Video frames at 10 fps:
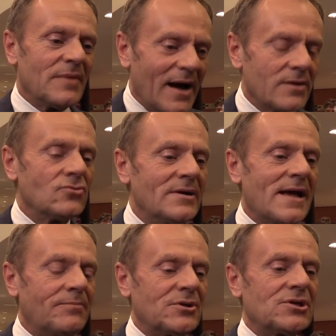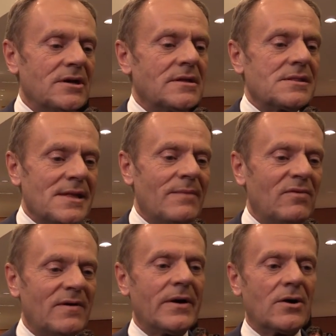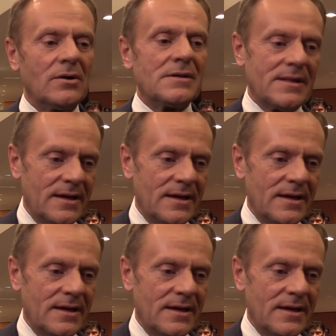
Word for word: I really appreciate that some of our colleagues,